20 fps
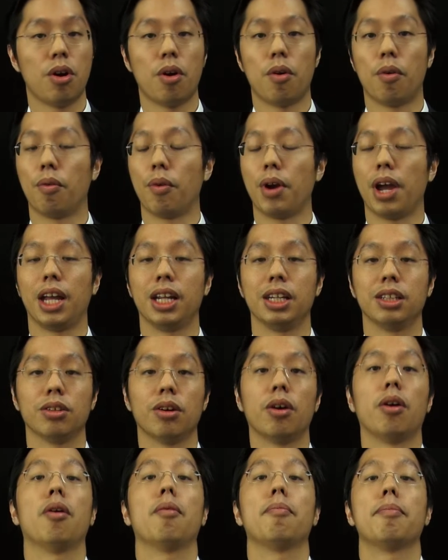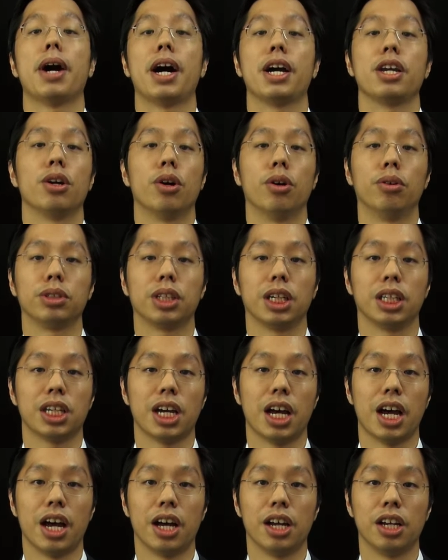rent, or buy your own
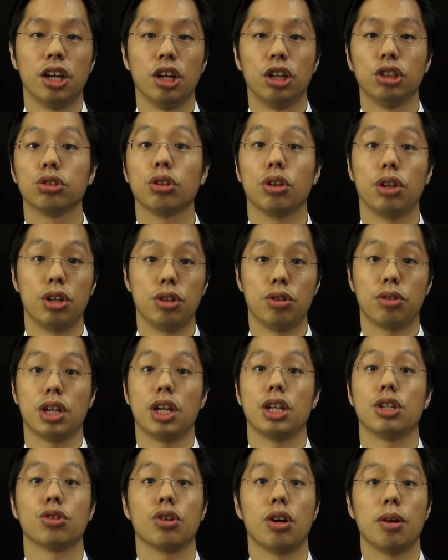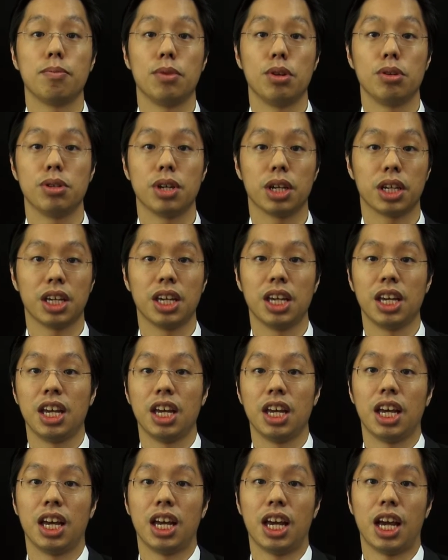guitar so that you can enjoy music
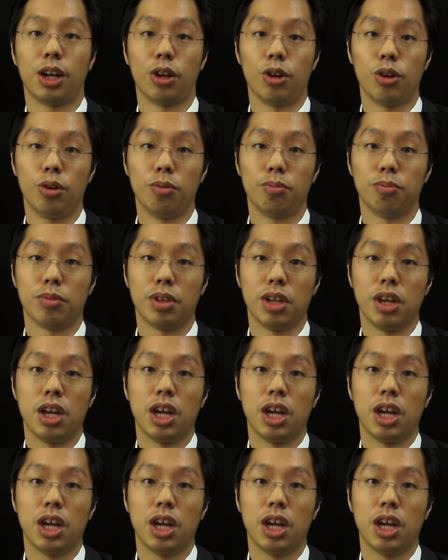at home.